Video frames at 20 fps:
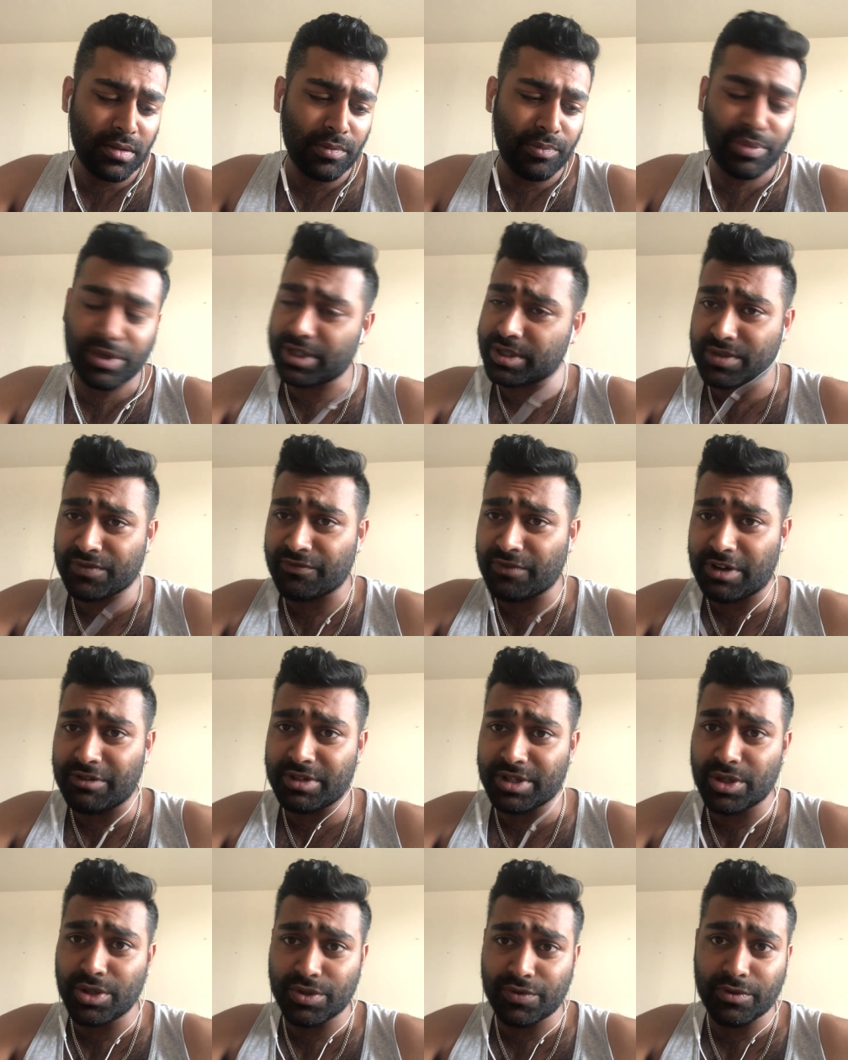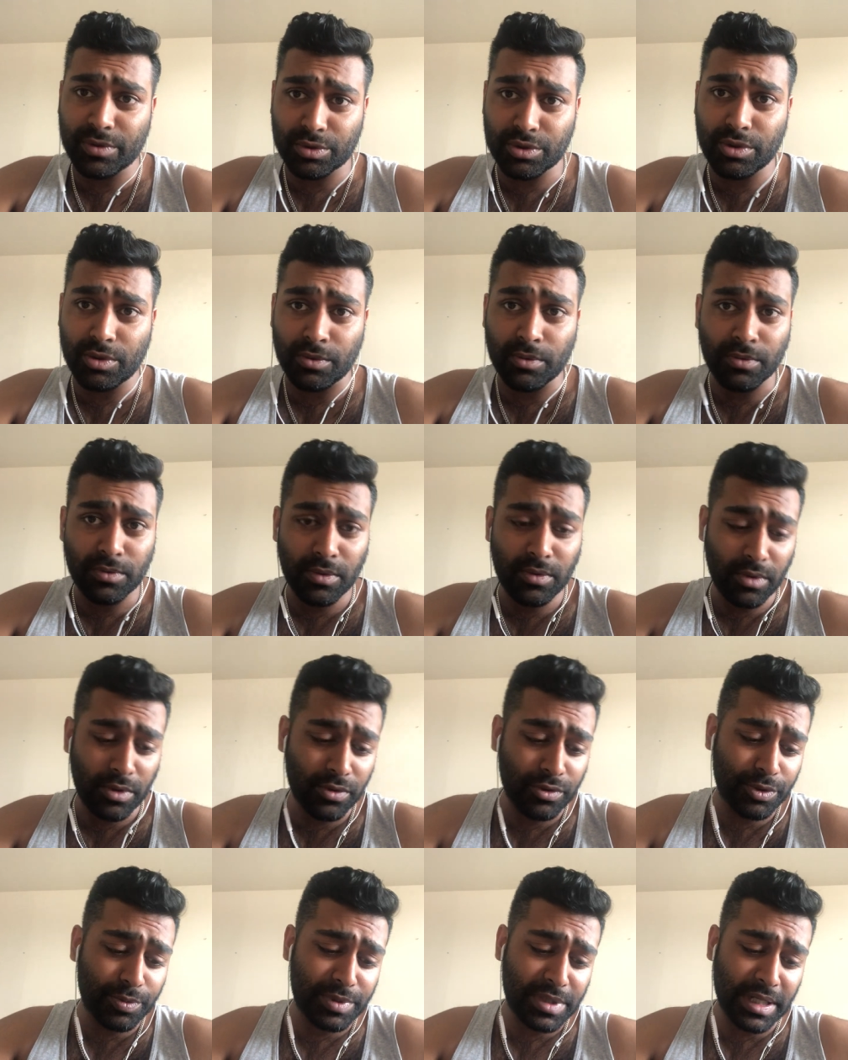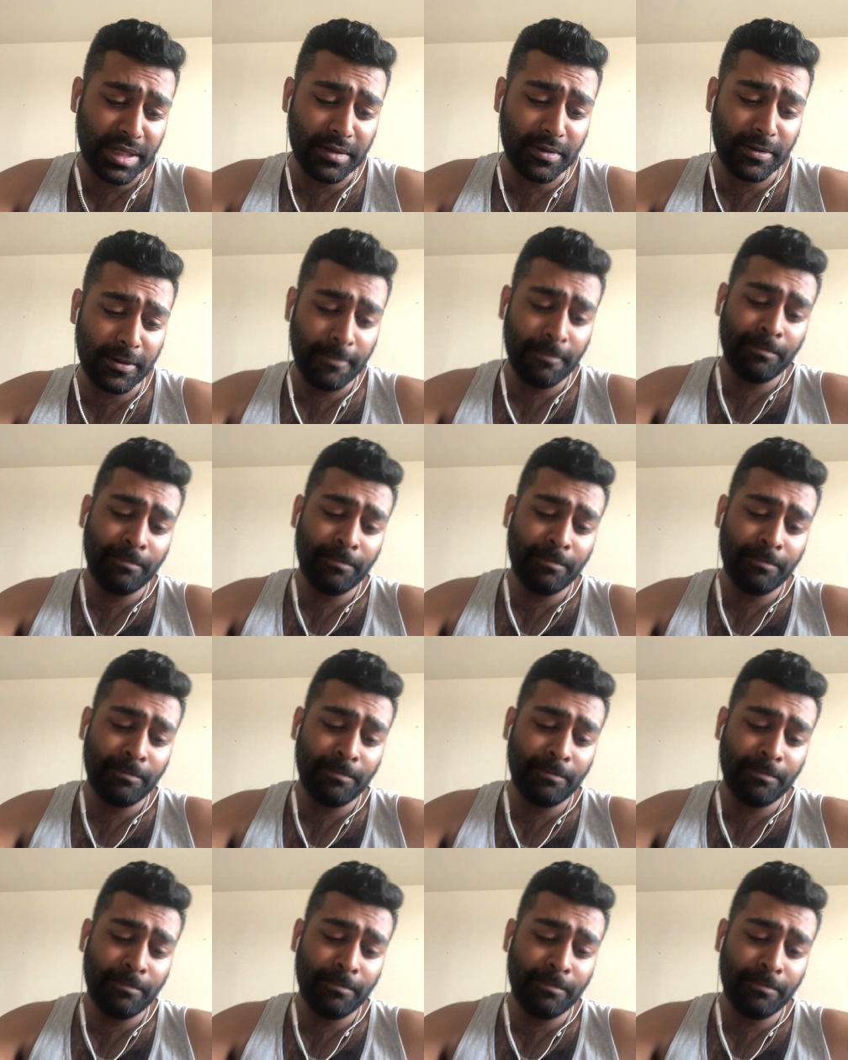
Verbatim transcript: But it's a very useful tool, one hundred percent.